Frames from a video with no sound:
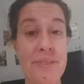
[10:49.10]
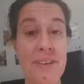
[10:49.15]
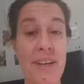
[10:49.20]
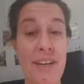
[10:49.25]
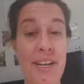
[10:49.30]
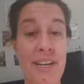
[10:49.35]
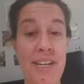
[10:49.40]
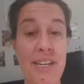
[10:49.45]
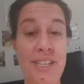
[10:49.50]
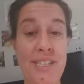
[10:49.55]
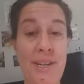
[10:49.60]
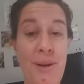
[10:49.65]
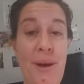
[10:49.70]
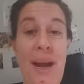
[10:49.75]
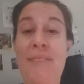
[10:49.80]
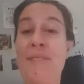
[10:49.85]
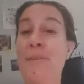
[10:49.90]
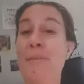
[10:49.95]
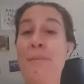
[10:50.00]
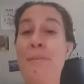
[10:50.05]
So have
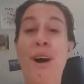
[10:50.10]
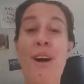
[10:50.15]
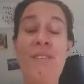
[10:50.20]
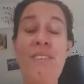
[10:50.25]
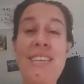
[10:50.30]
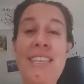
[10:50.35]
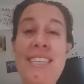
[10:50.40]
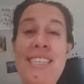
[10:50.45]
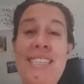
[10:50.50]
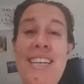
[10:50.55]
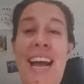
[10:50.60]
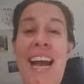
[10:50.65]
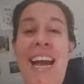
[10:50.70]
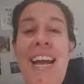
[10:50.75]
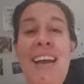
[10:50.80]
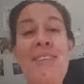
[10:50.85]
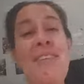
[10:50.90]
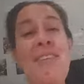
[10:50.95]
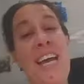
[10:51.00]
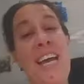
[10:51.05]
a marvelous day.
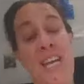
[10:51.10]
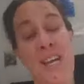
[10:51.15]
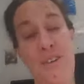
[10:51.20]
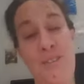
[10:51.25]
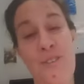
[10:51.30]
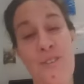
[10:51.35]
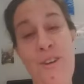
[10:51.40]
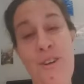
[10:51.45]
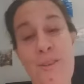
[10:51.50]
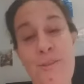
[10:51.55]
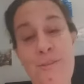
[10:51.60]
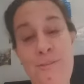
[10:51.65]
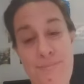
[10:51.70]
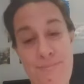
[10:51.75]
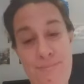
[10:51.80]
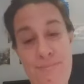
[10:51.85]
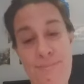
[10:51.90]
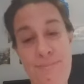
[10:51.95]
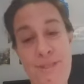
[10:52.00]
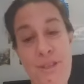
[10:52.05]
Thank you for
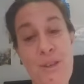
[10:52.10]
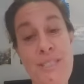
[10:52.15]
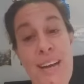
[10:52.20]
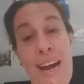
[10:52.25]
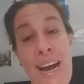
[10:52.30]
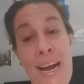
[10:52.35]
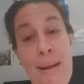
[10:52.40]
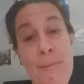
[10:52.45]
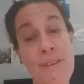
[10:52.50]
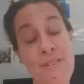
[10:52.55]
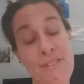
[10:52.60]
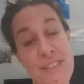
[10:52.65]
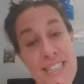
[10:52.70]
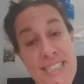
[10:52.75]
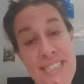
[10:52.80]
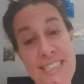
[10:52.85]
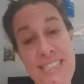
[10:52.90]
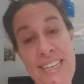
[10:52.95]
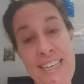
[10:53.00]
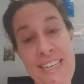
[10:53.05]
your time and for
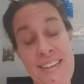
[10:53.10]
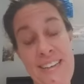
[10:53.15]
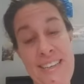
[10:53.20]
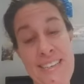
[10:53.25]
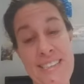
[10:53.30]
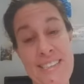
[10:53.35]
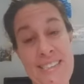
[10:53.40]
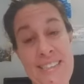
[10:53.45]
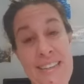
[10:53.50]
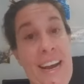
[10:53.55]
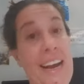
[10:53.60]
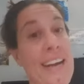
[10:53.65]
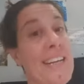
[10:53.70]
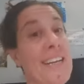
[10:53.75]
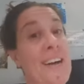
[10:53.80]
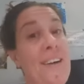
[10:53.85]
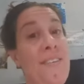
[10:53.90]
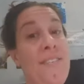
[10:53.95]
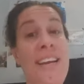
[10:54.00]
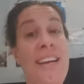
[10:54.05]
listening to this. I'd
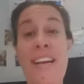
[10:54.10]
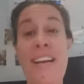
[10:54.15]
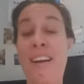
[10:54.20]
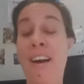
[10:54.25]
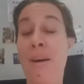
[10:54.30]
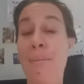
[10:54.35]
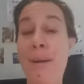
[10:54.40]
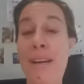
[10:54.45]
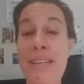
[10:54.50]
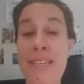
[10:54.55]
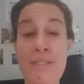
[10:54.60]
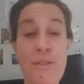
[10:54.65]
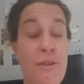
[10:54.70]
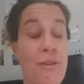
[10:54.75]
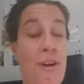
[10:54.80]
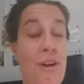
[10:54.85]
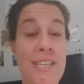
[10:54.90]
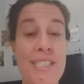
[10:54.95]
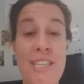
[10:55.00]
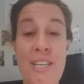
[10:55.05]
love any comments or
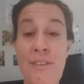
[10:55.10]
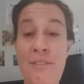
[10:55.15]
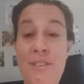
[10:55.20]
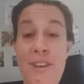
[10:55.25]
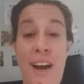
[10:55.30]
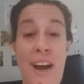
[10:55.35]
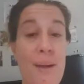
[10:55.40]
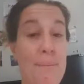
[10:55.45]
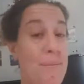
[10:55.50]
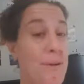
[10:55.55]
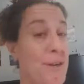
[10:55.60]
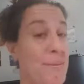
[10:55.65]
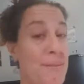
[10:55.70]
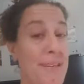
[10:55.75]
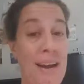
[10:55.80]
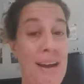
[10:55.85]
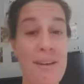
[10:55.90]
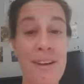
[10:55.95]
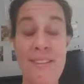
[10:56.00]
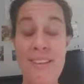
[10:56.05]
thoughts that you've got. Put them
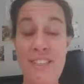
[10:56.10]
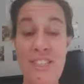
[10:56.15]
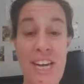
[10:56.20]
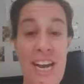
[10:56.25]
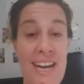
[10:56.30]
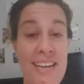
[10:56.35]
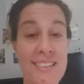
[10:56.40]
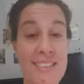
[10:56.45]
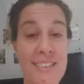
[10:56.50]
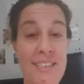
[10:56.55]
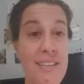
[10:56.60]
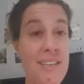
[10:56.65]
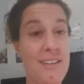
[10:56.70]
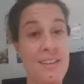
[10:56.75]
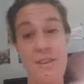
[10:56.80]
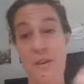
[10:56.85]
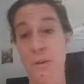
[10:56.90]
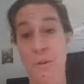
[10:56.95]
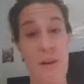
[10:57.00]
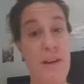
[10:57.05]
down in the chat or
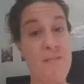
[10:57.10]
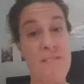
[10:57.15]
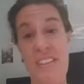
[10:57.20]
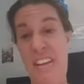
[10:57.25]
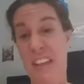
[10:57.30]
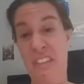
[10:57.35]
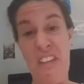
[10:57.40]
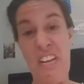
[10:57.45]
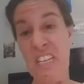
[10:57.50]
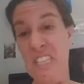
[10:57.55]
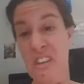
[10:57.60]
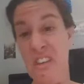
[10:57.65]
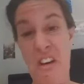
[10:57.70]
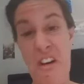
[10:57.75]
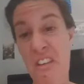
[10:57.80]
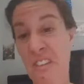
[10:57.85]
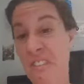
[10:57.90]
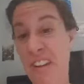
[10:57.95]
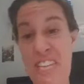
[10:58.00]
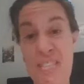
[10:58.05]
whatever that thing's called, the
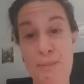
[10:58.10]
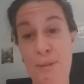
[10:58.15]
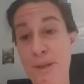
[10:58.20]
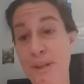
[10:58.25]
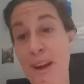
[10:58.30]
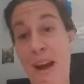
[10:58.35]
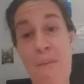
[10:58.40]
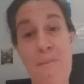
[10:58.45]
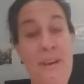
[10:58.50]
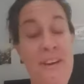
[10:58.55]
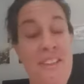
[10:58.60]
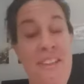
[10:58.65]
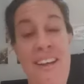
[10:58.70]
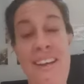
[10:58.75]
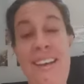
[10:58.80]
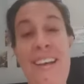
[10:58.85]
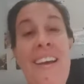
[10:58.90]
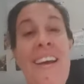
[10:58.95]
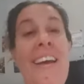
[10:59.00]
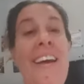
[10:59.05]
Facebook comment thing.
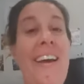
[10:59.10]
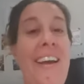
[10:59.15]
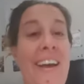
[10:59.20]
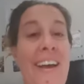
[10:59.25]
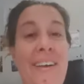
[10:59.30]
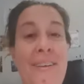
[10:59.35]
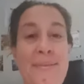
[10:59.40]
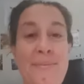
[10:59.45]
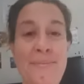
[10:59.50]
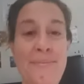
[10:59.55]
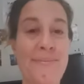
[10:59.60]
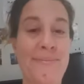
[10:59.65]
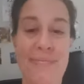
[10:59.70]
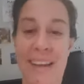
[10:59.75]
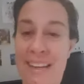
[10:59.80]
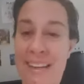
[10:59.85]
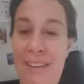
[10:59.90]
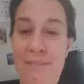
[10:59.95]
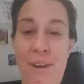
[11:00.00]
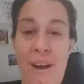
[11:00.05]
I
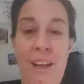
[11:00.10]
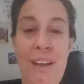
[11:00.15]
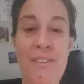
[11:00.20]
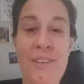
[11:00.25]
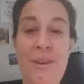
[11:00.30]
love all of you.